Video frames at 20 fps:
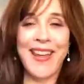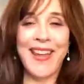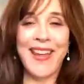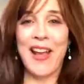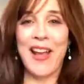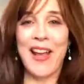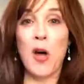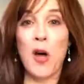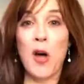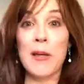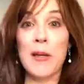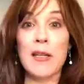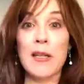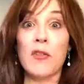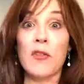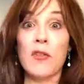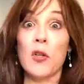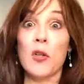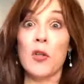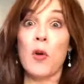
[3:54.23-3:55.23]
I call
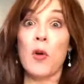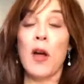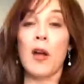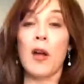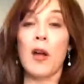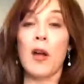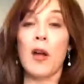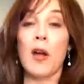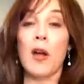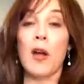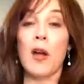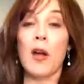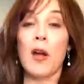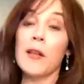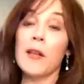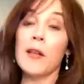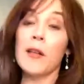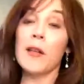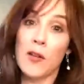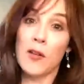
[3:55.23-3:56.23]
myself a New
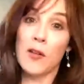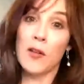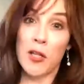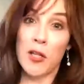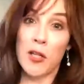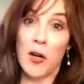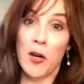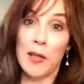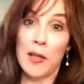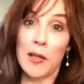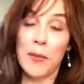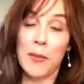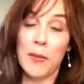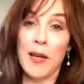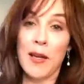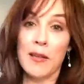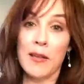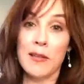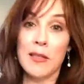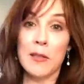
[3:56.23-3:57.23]
Orleans vegetarian
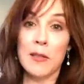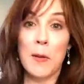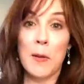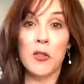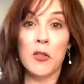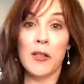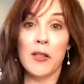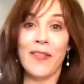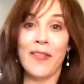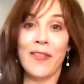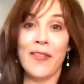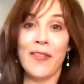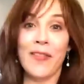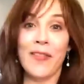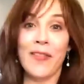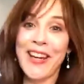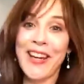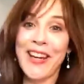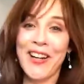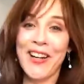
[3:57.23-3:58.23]
because, especially living
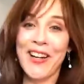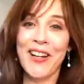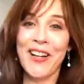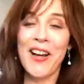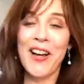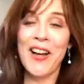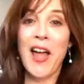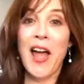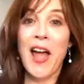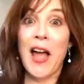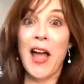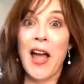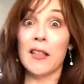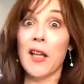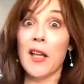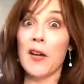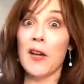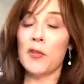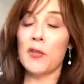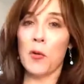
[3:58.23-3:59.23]
here, I
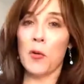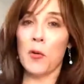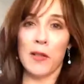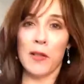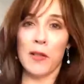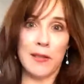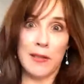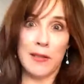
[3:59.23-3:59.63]
love New Orleans